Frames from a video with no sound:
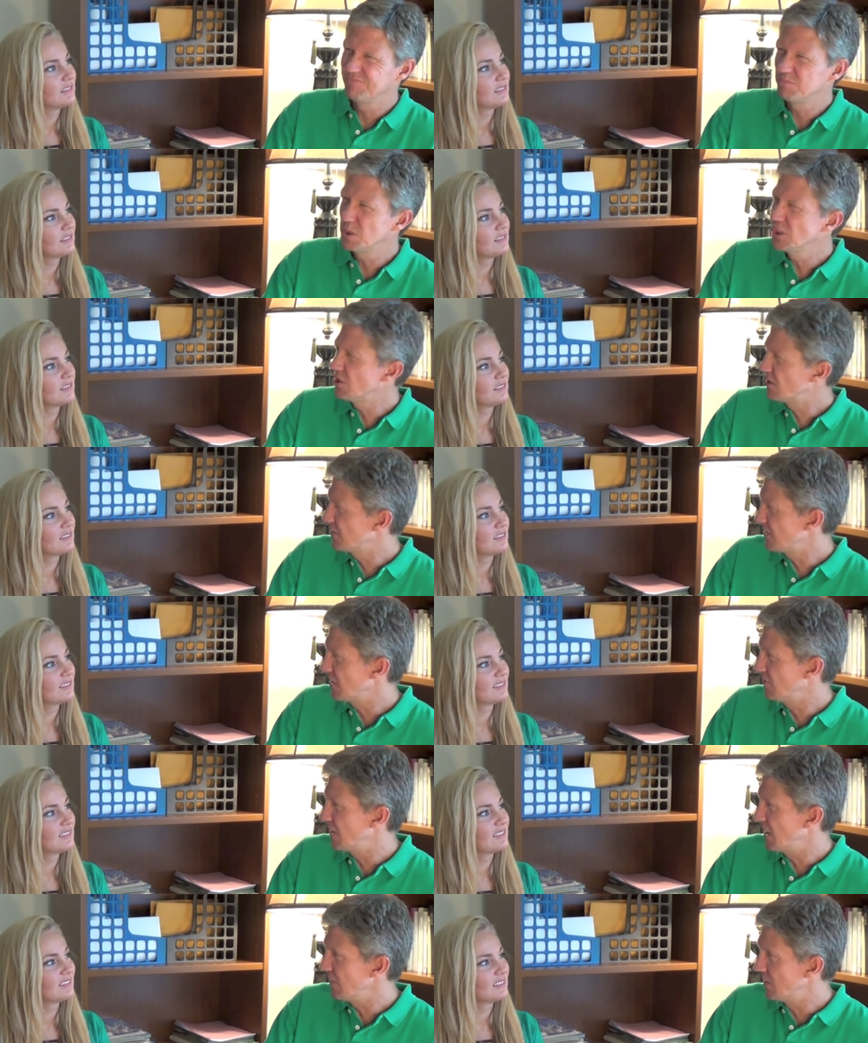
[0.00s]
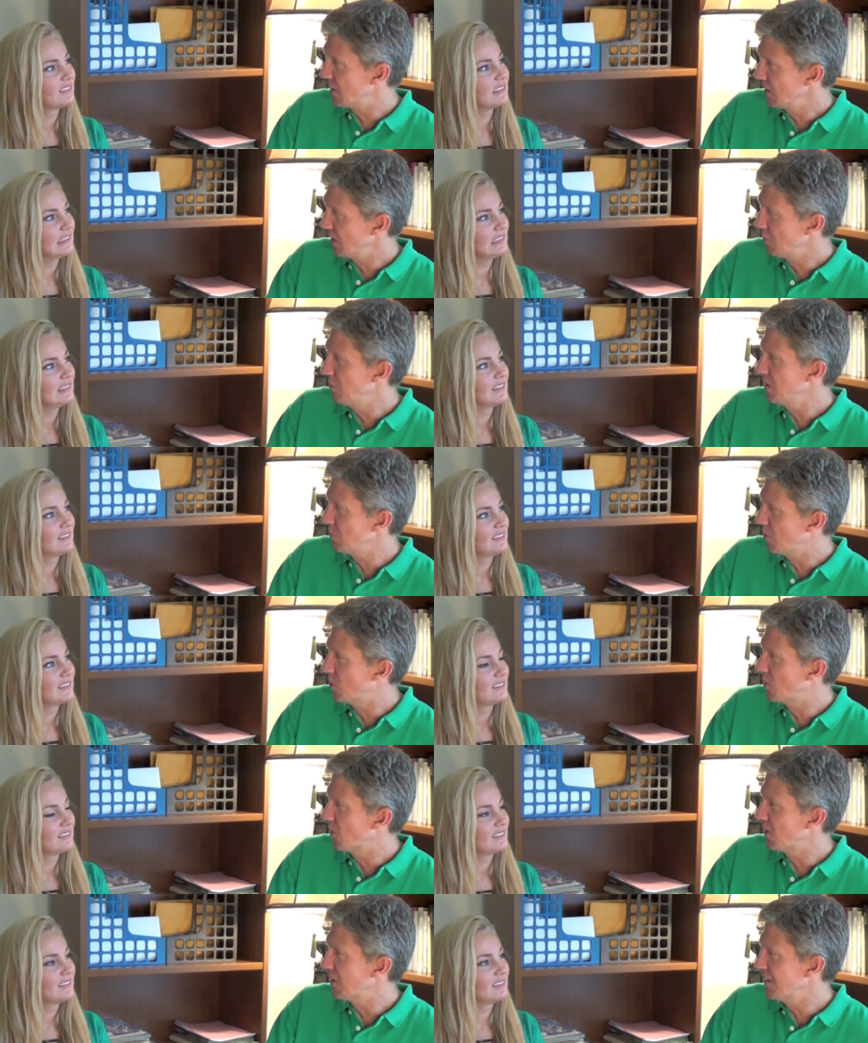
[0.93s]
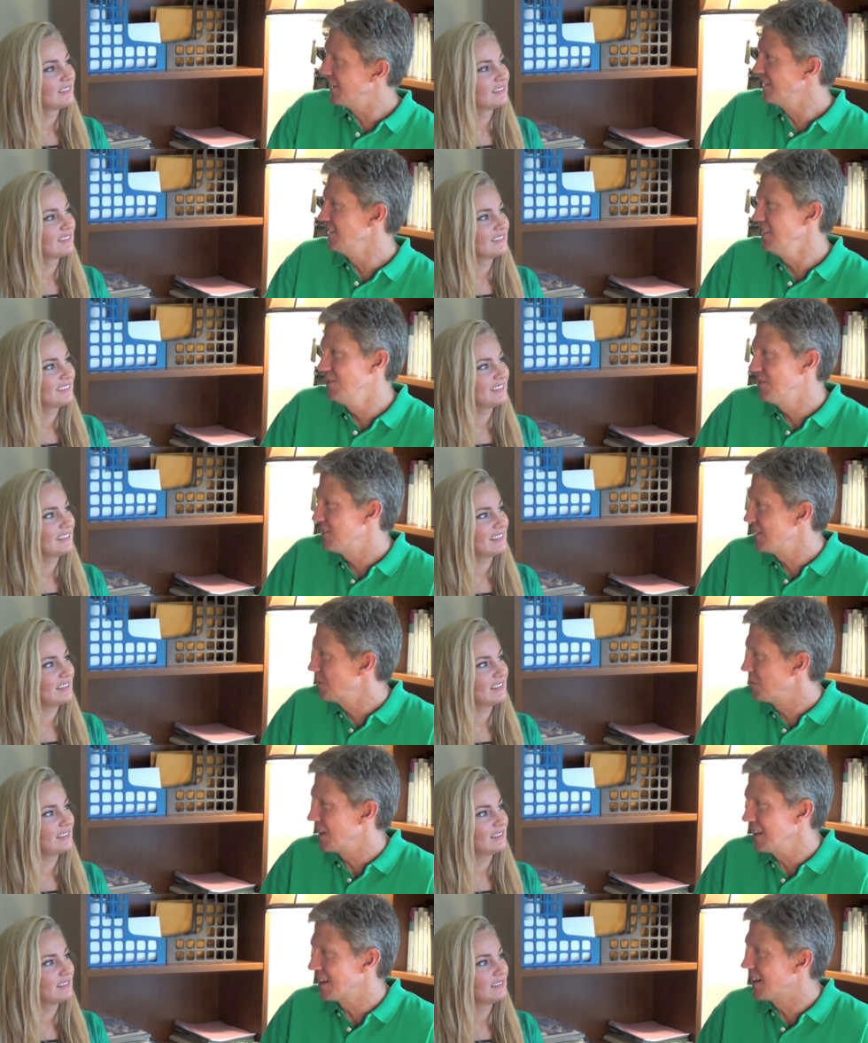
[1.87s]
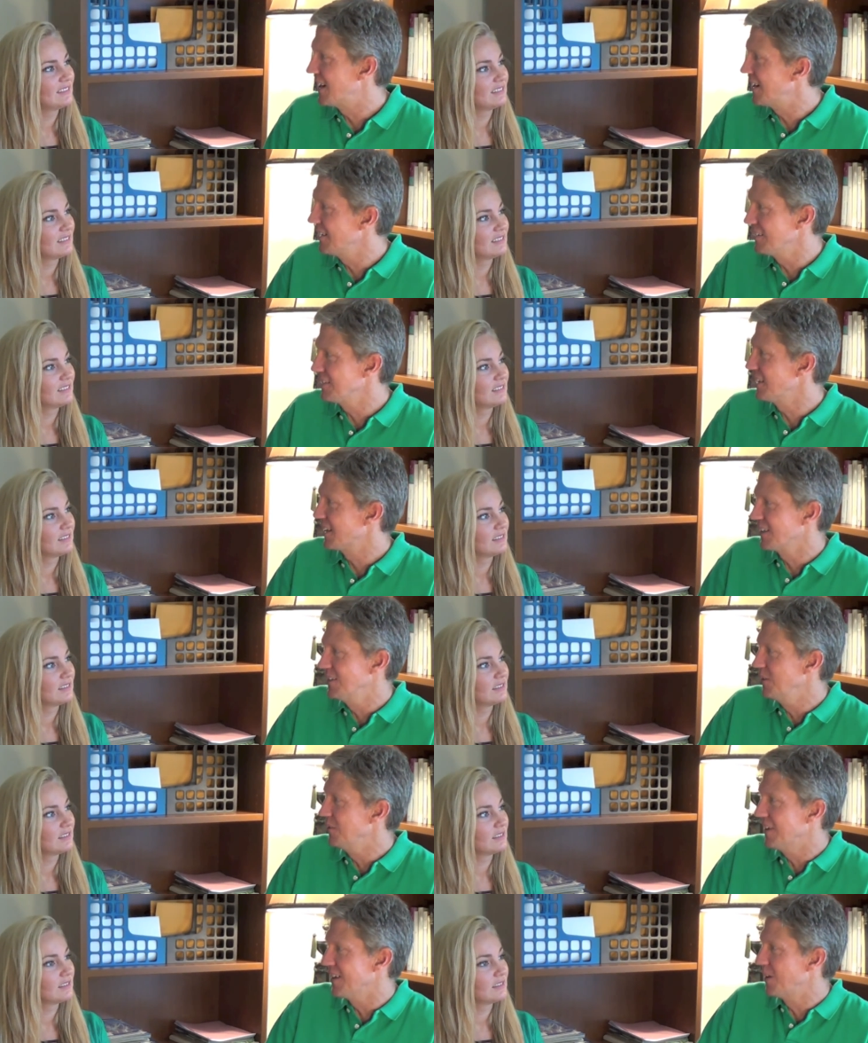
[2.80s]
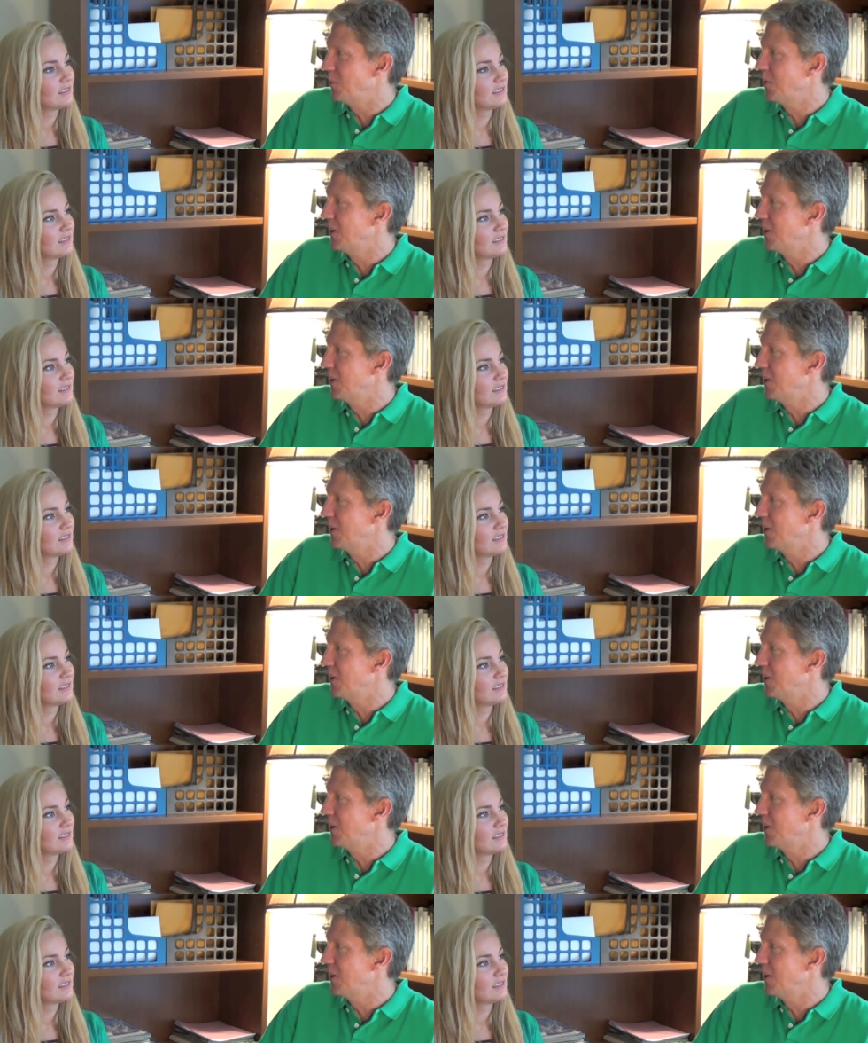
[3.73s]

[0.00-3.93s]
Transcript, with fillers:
Speaker 1: put yourself out there a little bit more, and you seem like the kind that's not going to do that in a